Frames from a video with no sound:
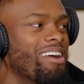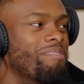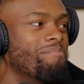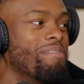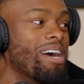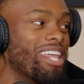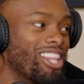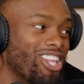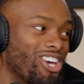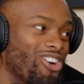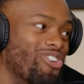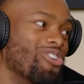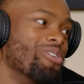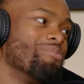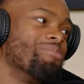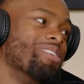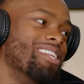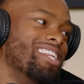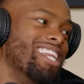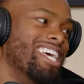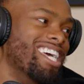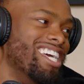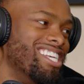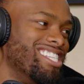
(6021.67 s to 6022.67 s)
I'm about to go up
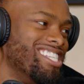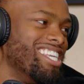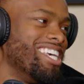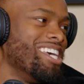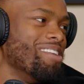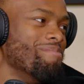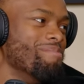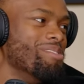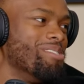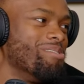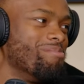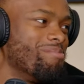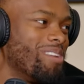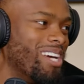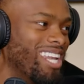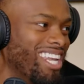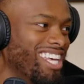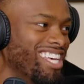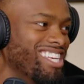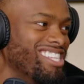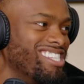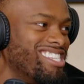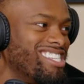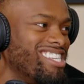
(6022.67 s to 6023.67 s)
to Dicks and give me some
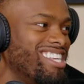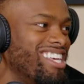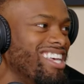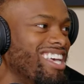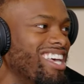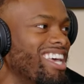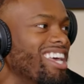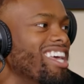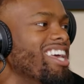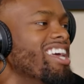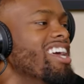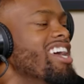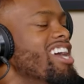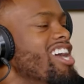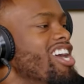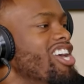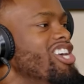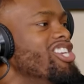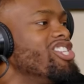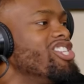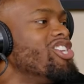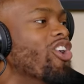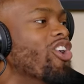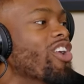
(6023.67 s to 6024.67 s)
cleats.
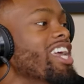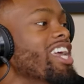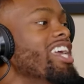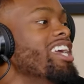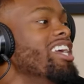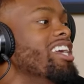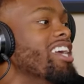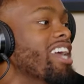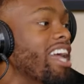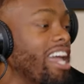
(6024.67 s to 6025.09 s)
So he